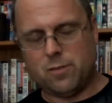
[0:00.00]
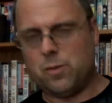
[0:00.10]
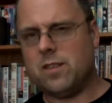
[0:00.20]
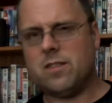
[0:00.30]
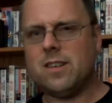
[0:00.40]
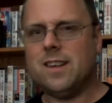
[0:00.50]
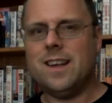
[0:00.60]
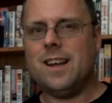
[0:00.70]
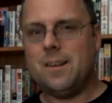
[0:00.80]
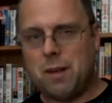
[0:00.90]
Which
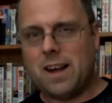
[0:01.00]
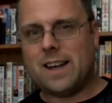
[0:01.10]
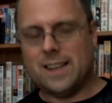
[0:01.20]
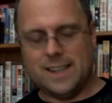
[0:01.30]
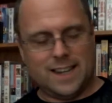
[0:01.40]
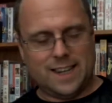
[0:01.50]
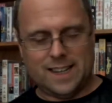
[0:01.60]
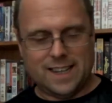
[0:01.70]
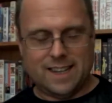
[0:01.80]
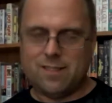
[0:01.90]
back in the day,
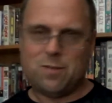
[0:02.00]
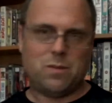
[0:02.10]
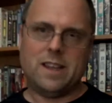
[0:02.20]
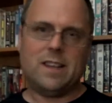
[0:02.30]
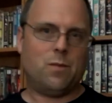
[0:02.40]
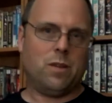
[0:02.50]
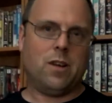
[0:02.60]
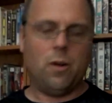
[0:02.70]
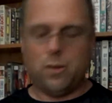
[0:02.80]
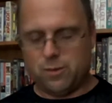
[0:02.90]
these were
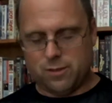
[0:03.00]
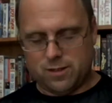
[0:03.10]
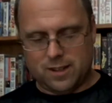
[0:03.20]
golds.